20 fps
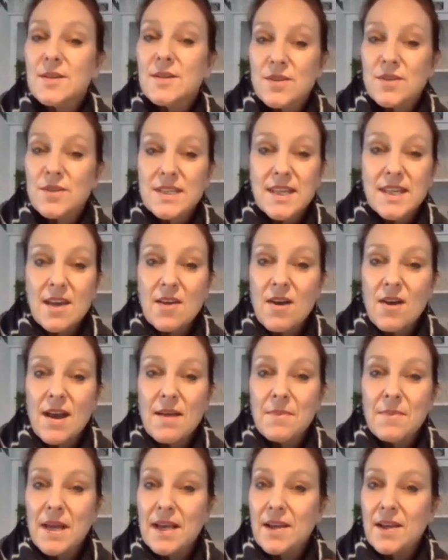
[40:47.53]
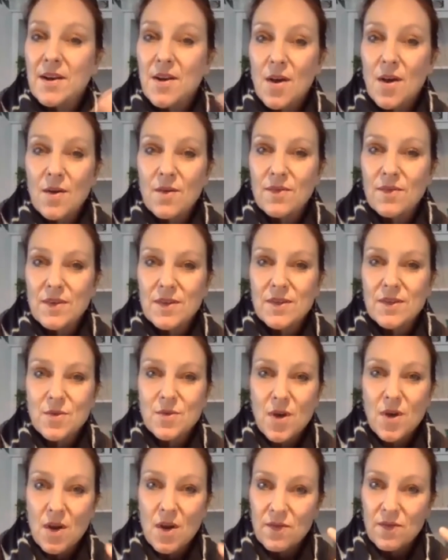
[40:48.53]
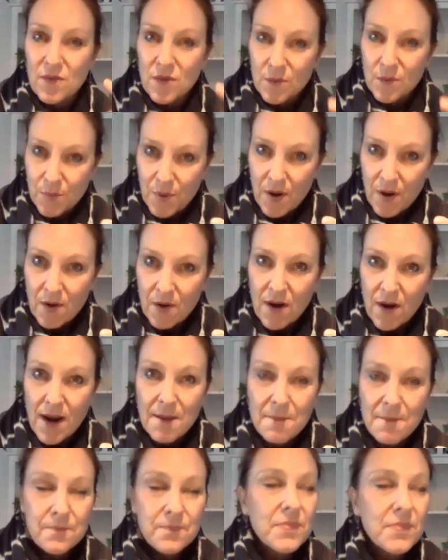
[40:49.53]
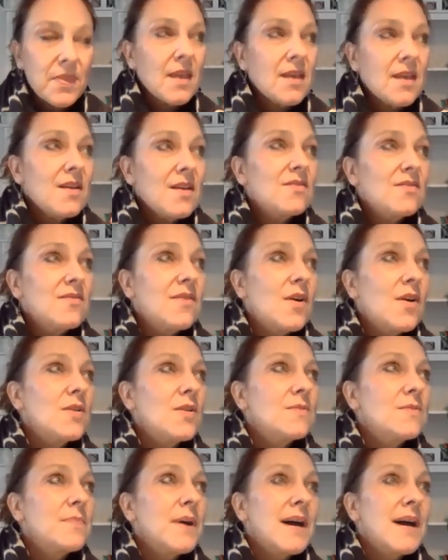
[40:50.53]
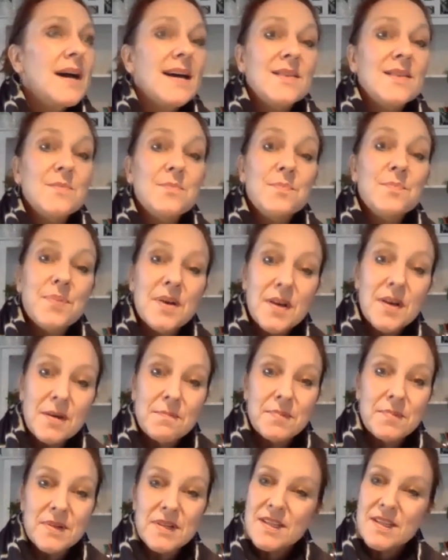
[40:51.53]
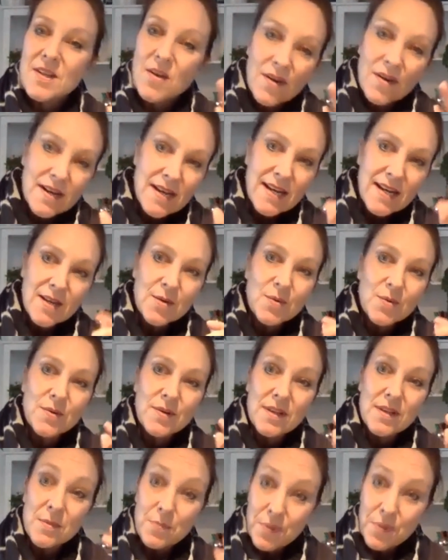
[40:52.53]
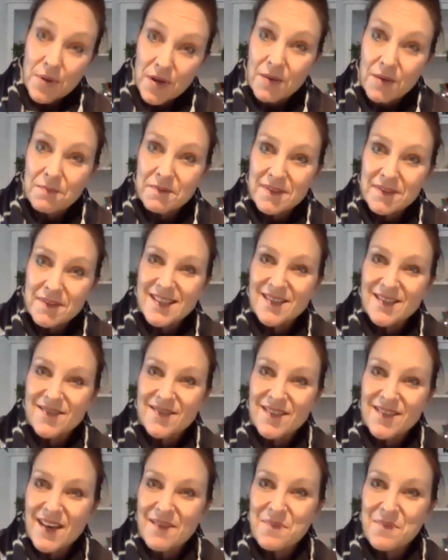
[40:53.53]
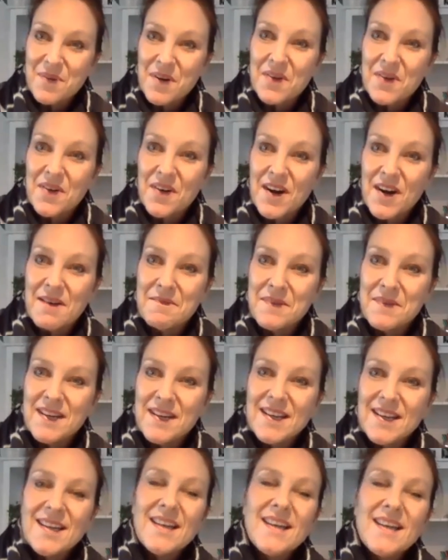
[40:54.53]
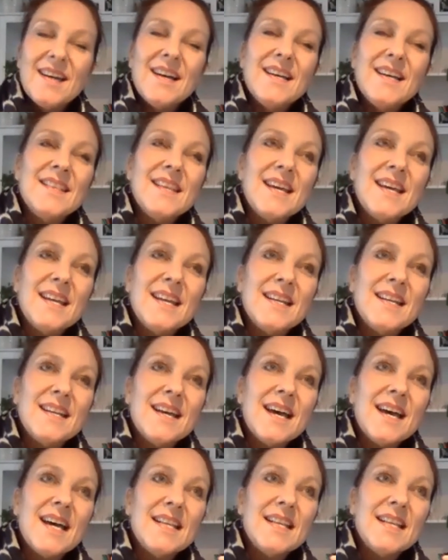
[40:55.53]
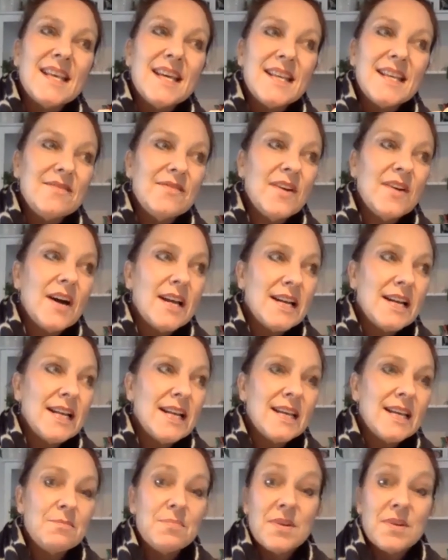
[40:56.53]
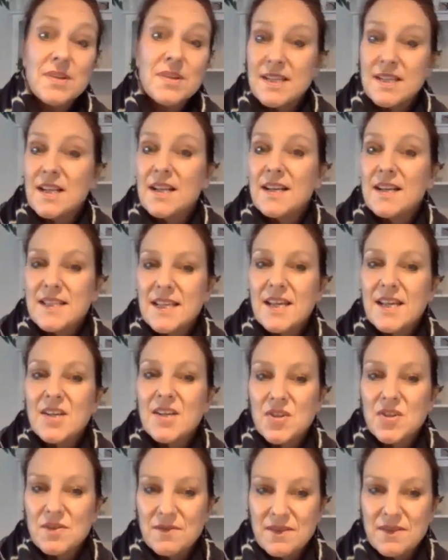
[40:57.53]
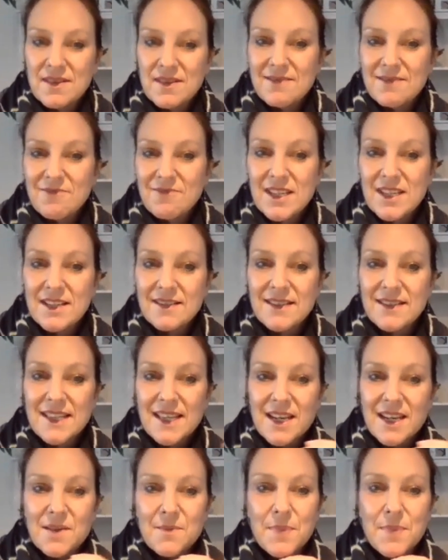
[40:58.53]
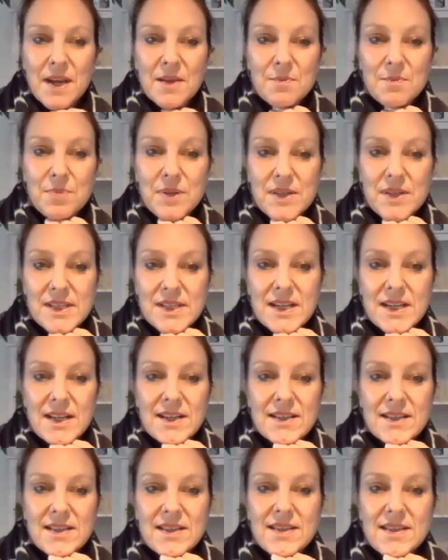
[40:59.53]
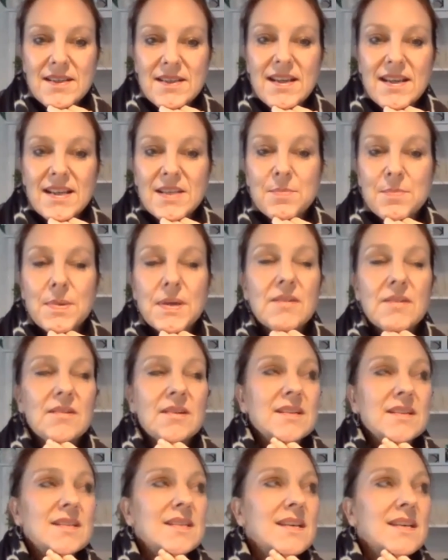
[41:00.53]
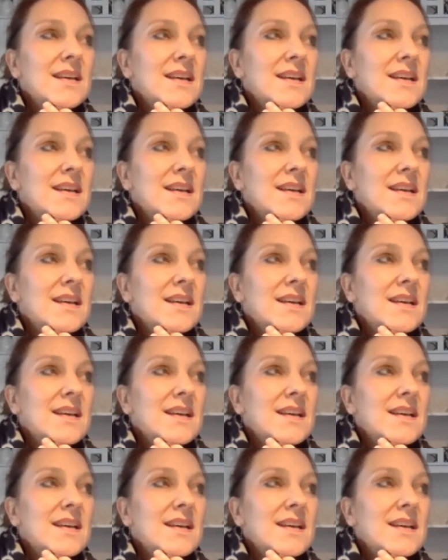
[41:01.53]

or CRM, like an overt or covert program, followed by the purpose, not in any order, the purpose of that program, and then finally personalization, resulting in a better personalized experience.